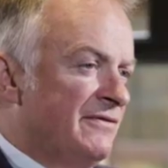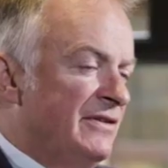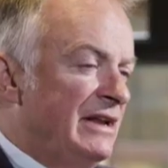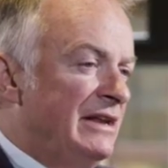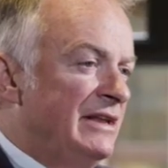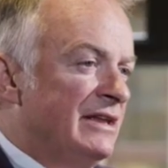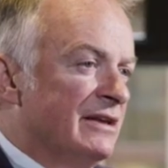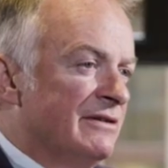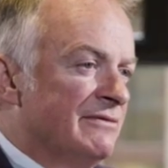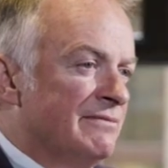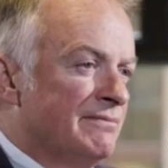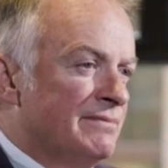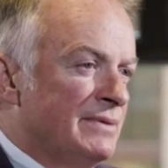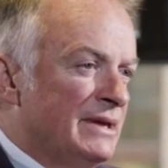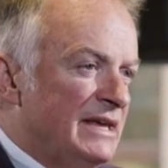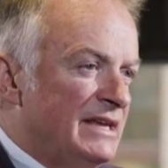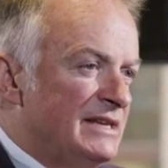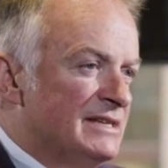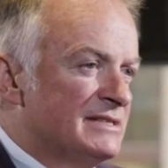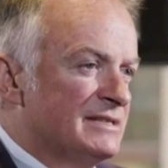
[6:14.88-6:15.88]
feeling of
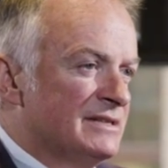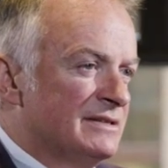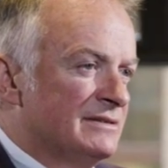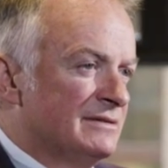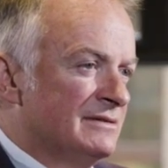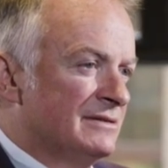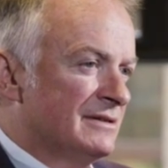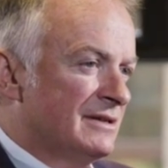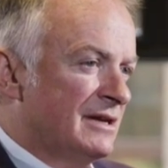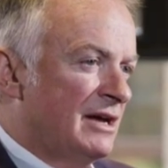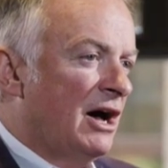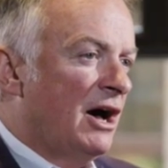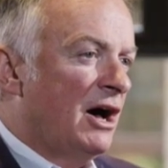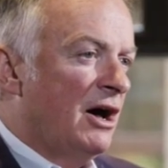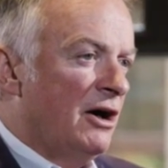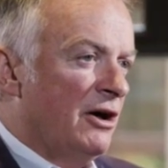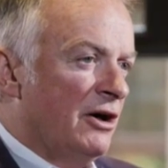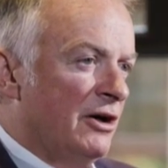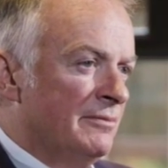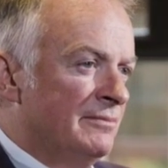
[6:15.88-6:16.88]
peace and
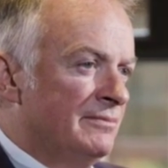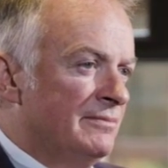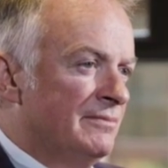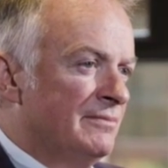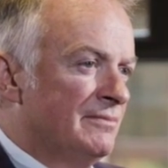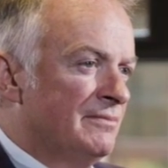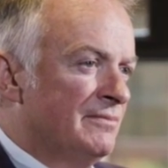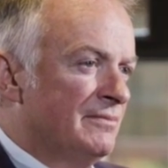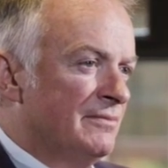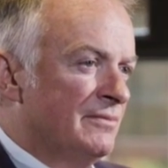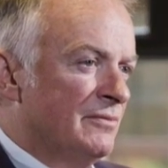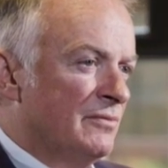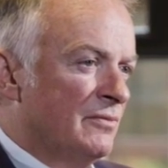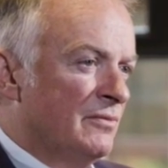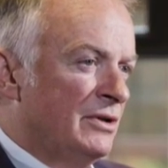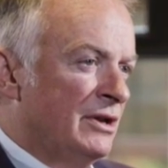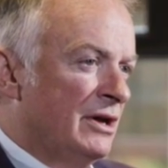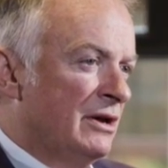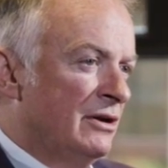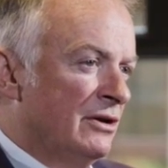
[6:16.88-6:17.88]
calm.
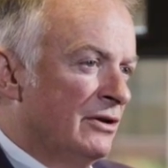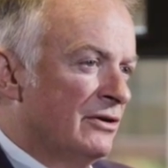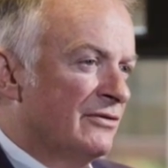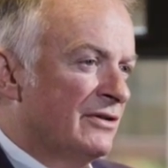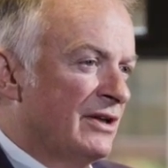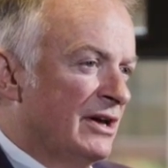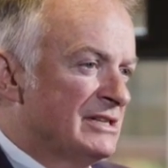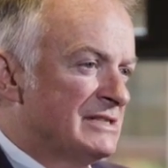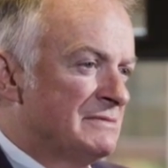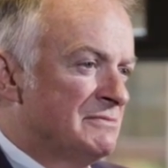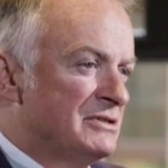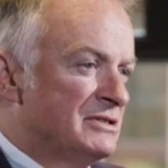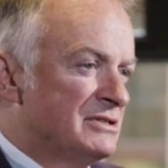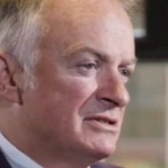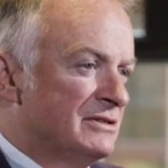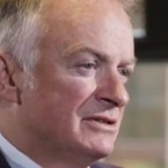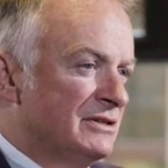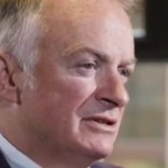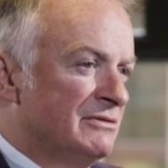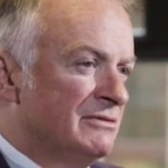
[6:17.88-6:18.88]
A lot of
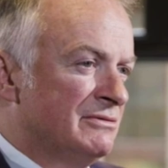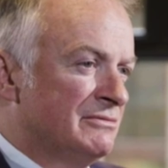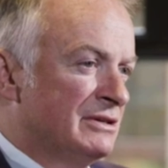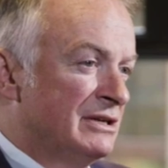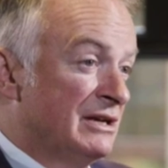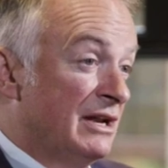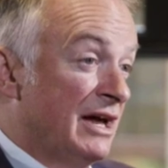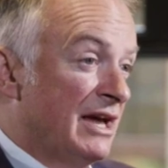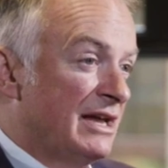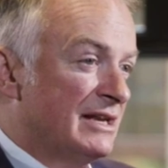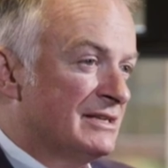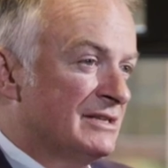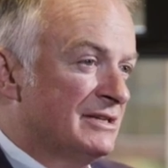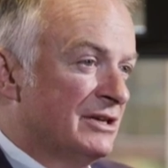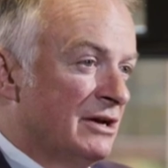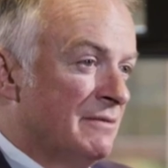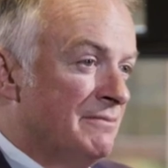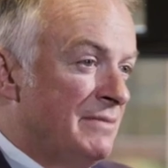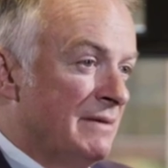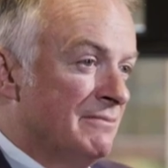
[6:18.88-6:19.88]
customers would like to
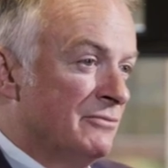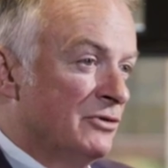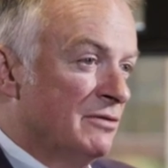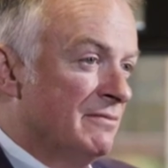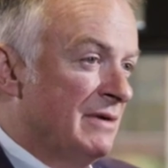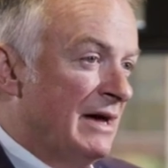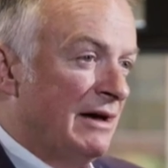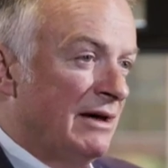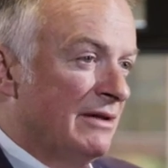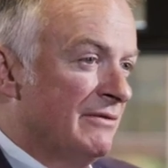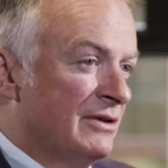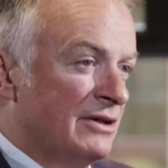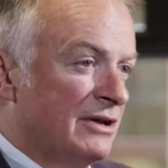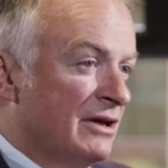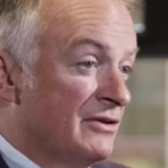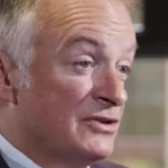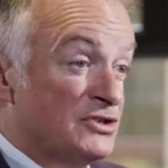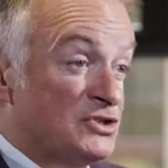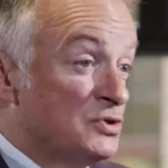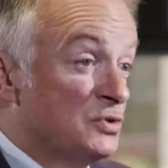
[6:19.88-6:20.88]
know a bit more about the
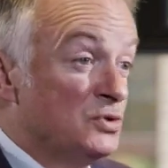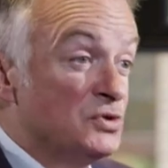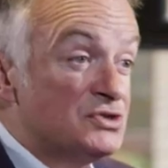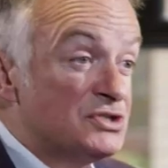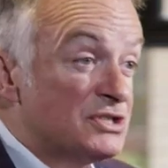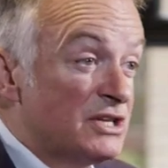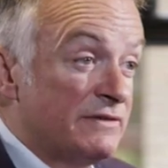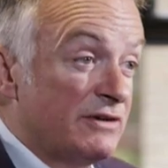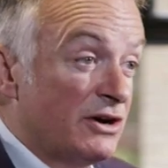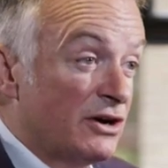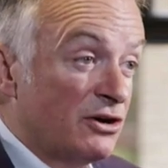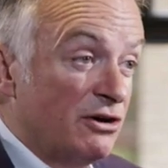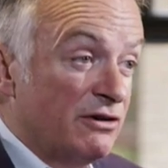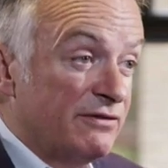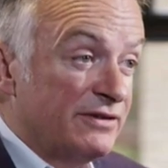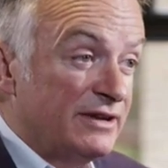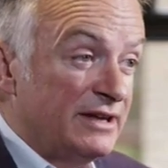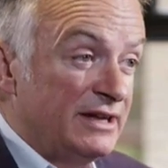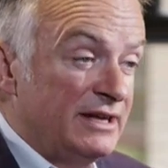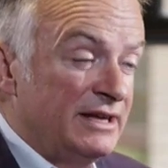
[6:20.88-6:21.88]
kind of sourcing of our
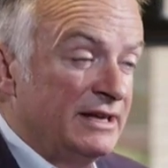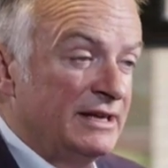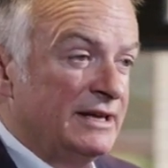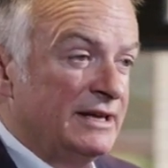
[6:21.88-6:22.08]
coffee,